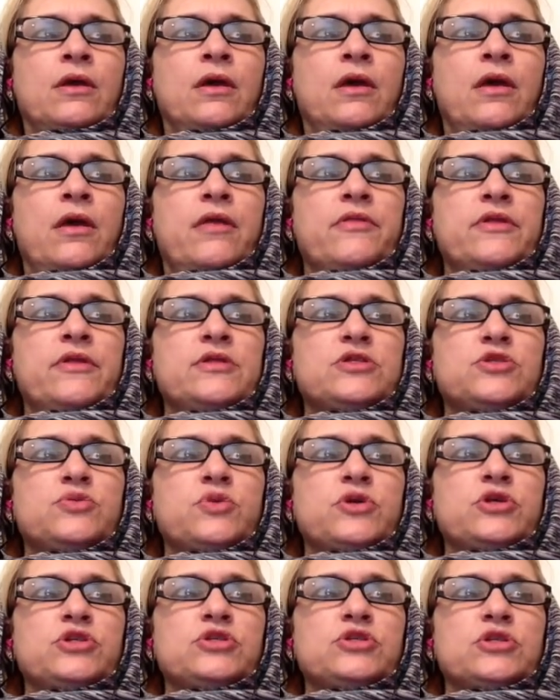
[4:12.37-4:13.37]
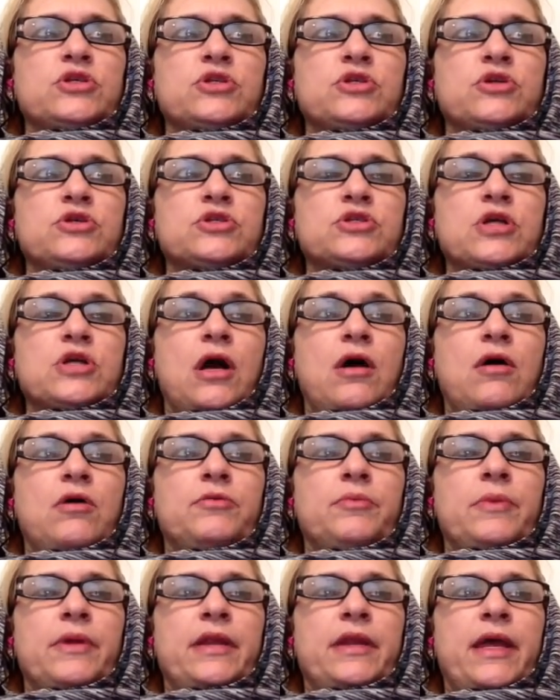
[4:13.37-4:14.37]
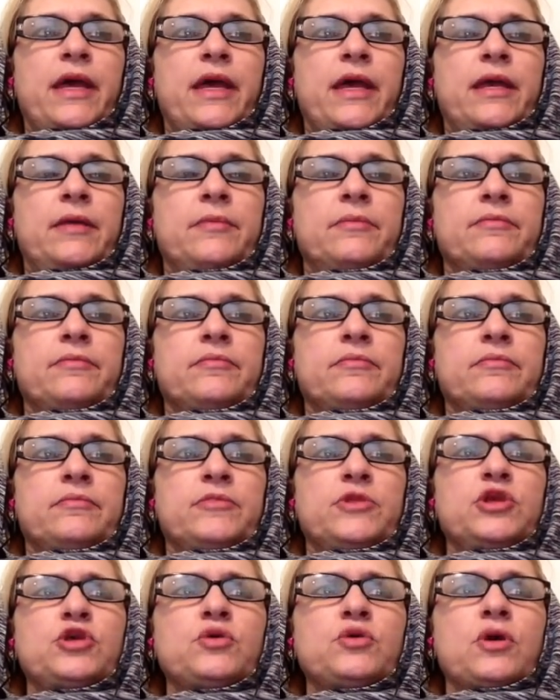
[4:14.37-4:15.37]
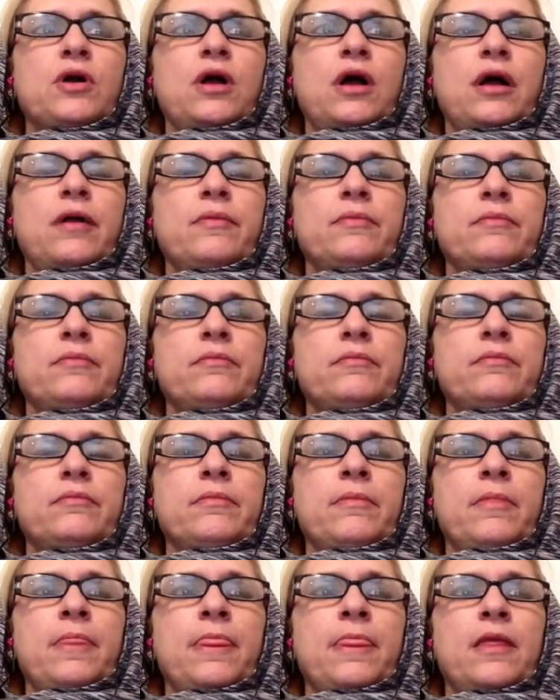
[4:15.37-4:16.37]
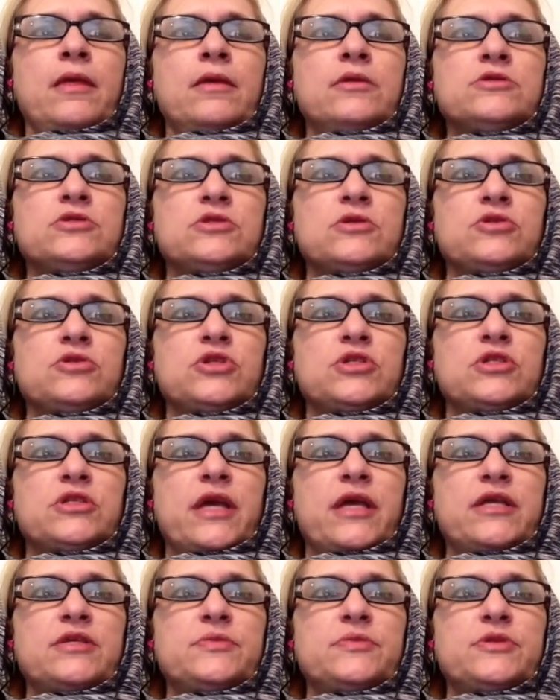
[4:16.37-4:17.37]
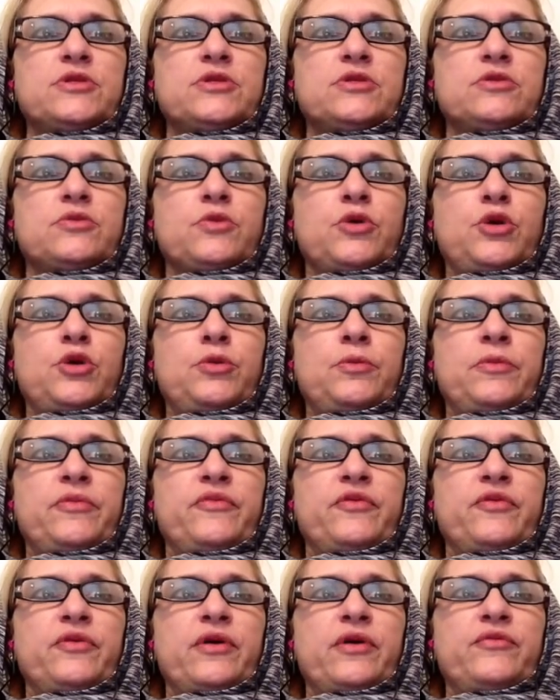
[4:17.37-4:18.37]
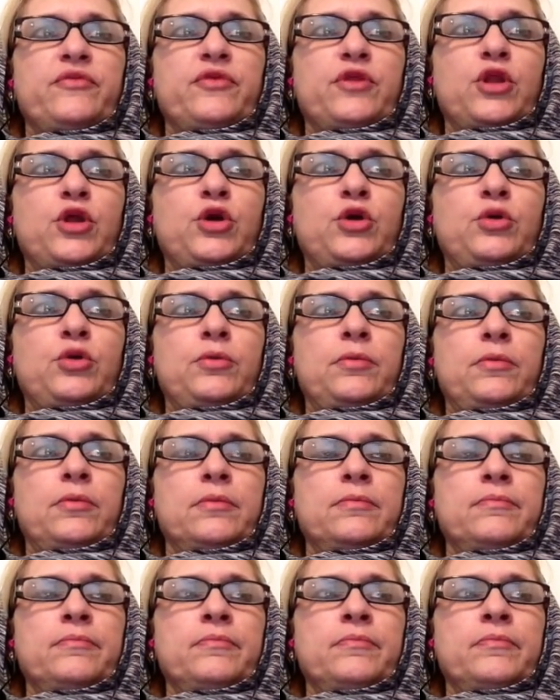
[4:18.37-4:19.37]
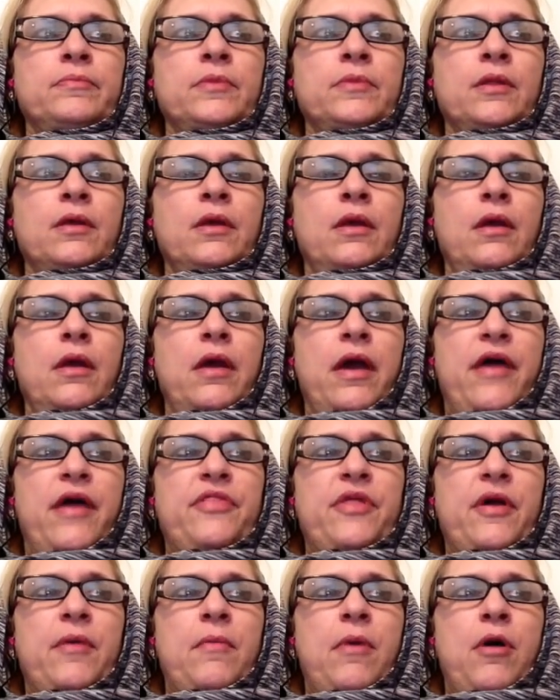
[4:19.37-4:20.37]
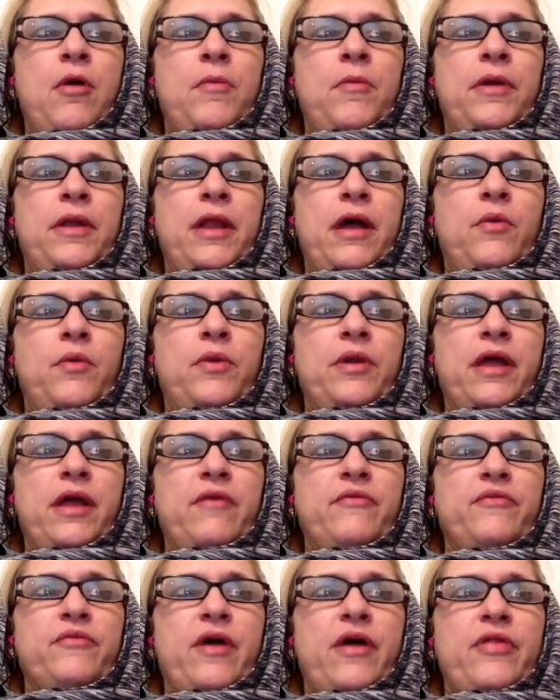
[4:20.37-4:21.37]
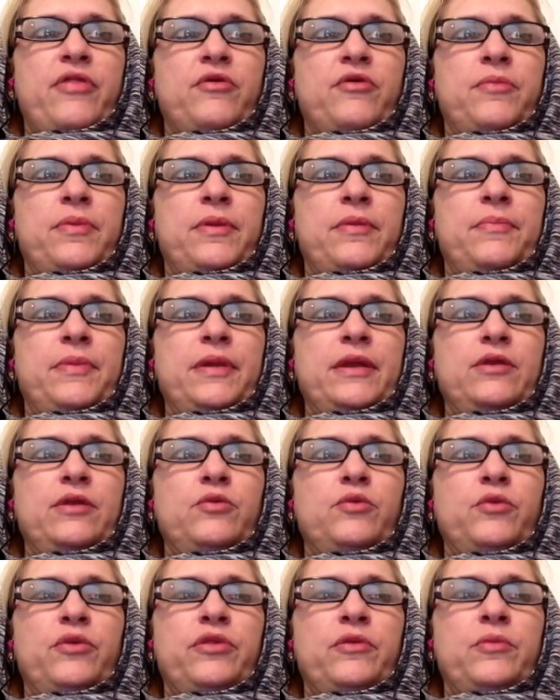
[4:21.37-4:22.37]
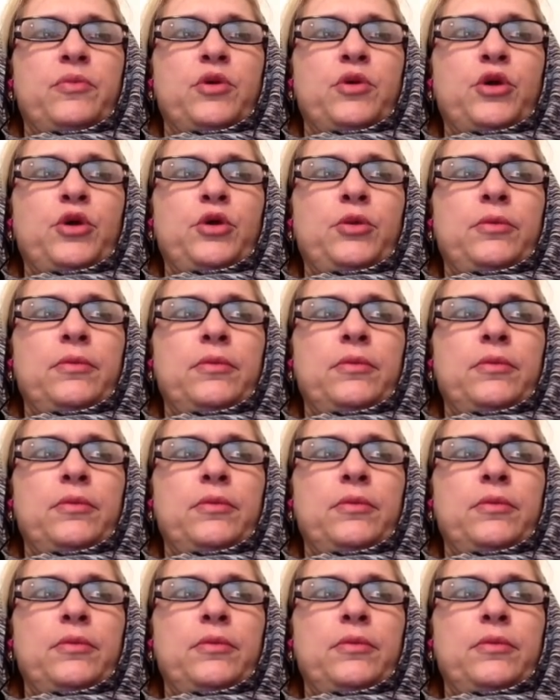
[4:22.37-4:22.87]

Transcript: Then swoosh, the nurse called my name. "You're up." So she takes me to the room of gloom. At that moment I would have rather been beaten with a broom.